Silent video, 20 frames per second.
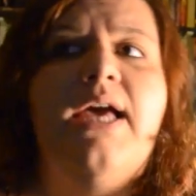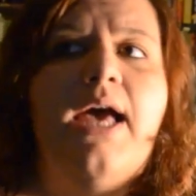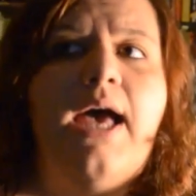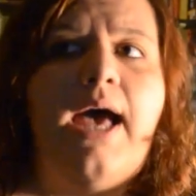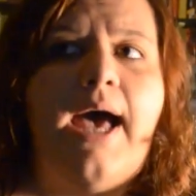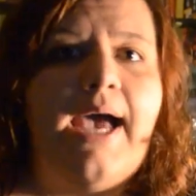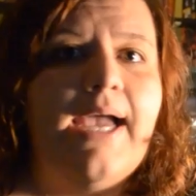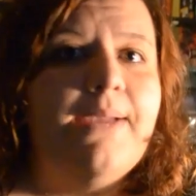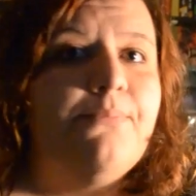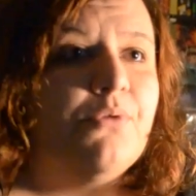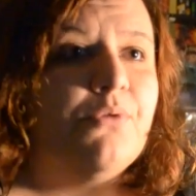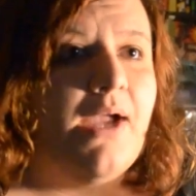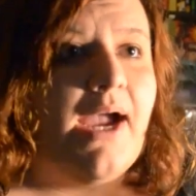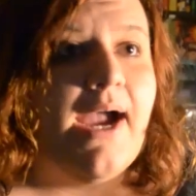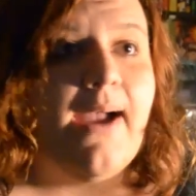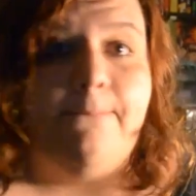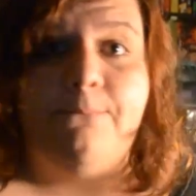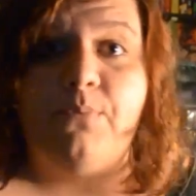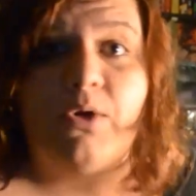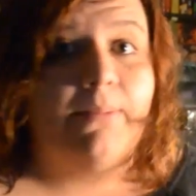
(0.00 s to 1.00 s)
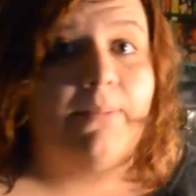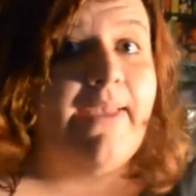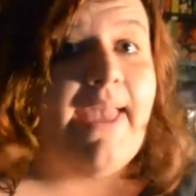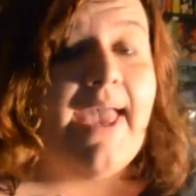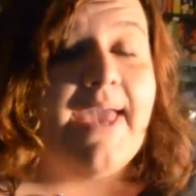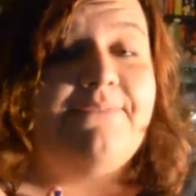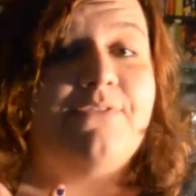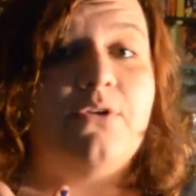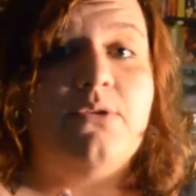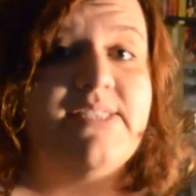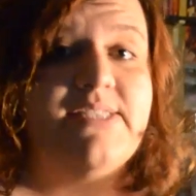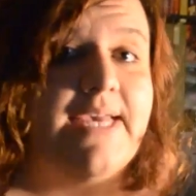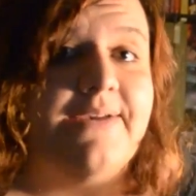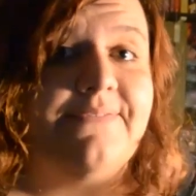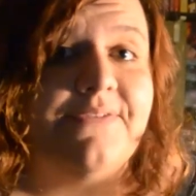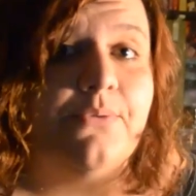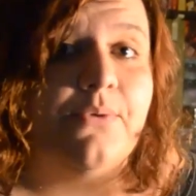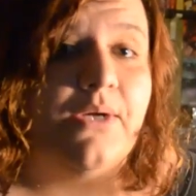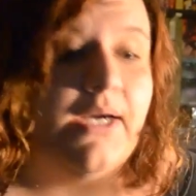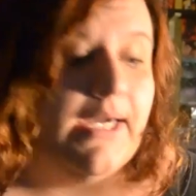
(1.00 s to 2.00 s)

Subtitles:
I bring my headphones everywhere.